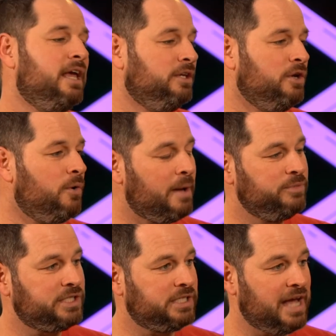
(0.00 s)
You know, I'm
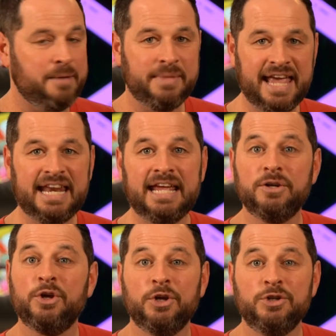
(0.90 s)
just, I'm in
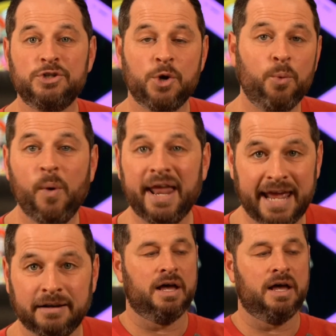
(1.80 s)
it to win it.